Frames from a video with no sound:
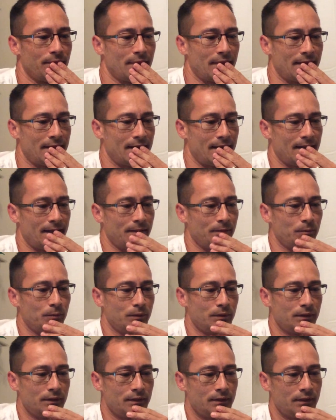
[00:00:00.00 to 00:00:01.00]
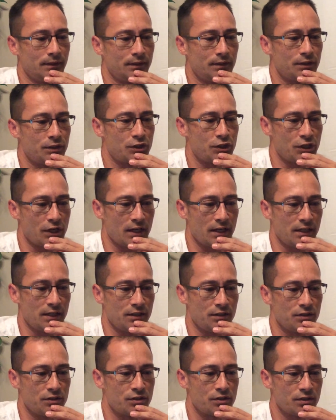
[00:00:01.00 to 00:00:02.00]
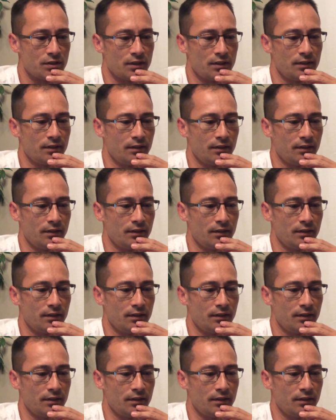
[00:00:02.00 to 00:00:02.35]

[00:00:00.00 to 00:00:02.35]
that I would change